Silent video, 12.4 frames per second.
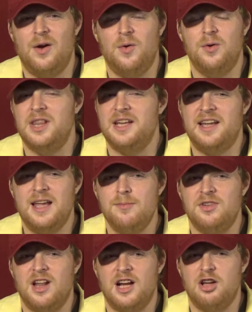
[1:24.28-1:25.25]
when the
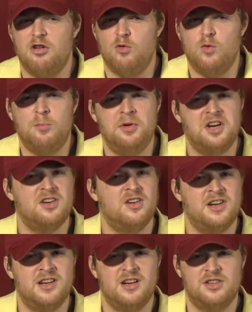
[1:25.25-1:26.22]
game's not going, we're picking our
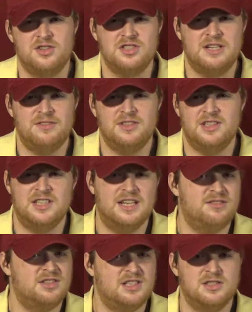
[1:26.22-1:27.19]
characters and everything.
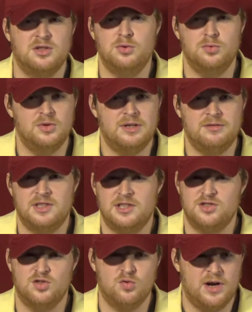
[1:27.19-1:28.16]
Everything's cool.
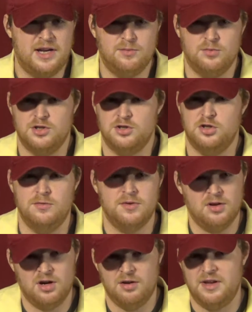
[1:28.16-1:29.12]
Everything's great. We're just
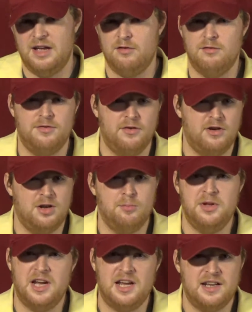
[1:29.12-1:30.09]
goofing off, having fun,
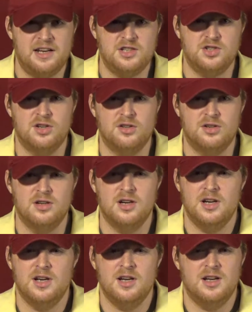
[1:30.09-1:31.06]
picking at each other,
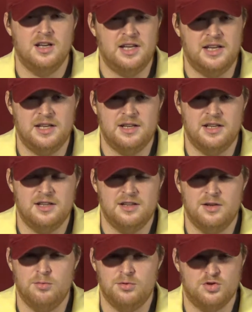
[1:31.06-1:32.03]

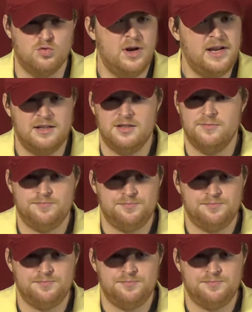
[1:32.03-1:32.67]
and it was great.